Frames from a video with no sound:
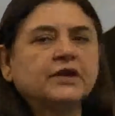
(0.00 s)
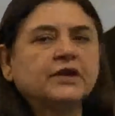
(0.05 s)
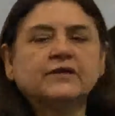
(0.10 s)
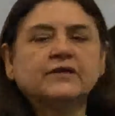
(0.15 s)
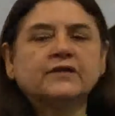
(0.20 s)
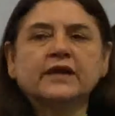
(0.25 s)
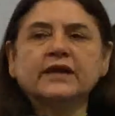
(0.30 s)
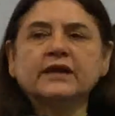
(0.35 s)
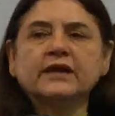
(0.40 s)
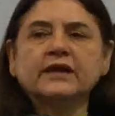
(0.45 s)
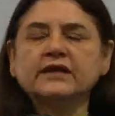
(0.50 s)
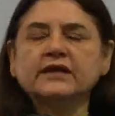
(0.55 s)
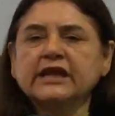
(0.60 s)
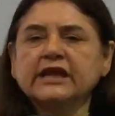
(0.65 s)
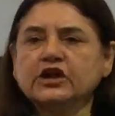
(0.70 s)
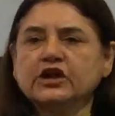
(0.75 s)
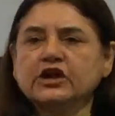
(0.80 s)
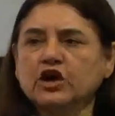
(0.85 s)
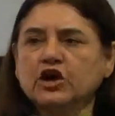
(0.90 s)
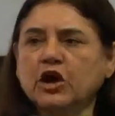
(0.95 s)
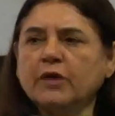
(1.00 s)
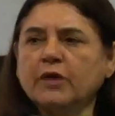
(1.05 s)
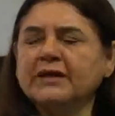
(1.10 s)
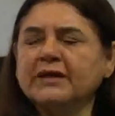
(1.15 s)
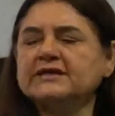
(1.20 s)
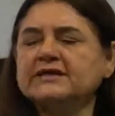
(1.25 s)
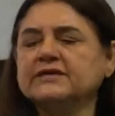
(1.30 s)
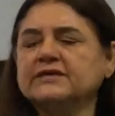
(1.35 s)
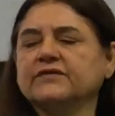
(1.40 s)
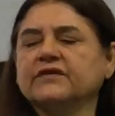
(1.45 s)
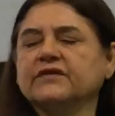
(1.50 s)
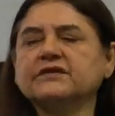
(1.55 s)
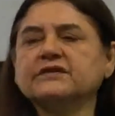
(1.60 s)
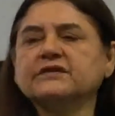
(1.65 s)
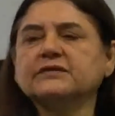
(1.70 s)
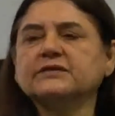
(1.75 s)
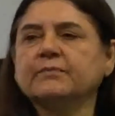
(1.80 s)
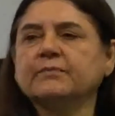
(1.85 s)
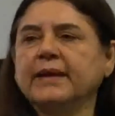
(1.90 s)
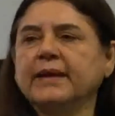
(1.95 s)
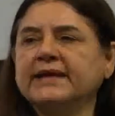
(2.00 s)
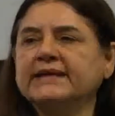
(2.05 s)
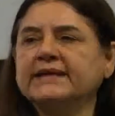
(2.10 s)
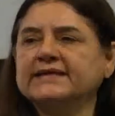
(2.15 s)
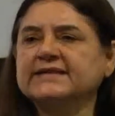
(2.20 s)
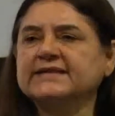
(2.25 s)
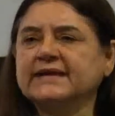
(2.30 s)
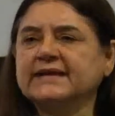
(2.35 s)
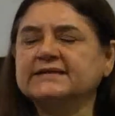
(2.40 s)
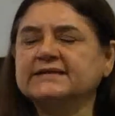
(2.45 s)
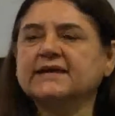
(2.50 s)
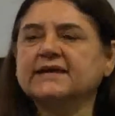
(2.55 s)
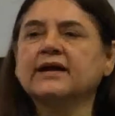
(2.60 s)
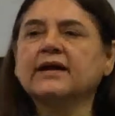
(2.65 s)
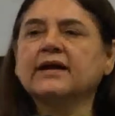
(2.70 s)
then the economics of it makes sense.